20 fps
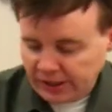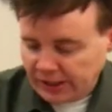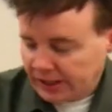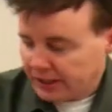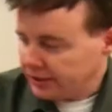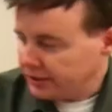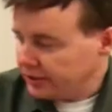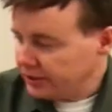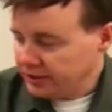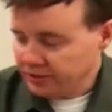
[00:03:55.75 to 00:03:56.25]

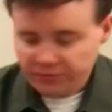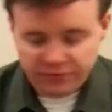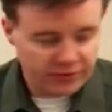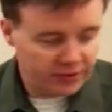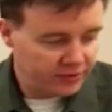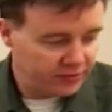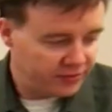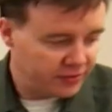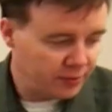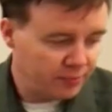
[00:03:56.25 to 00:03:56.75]
and
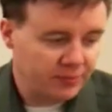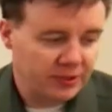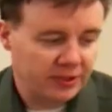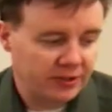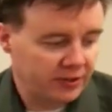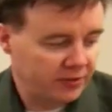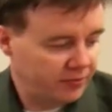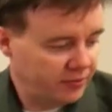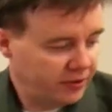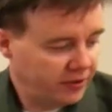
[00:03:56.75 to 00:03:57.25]
even something
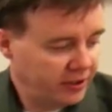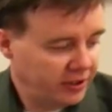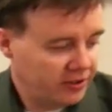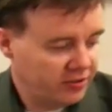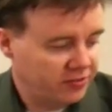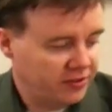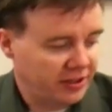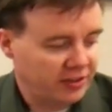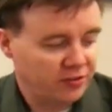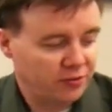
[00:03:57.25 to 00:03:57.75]
that really
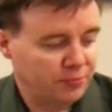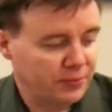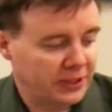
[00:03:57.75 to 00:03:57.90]
excites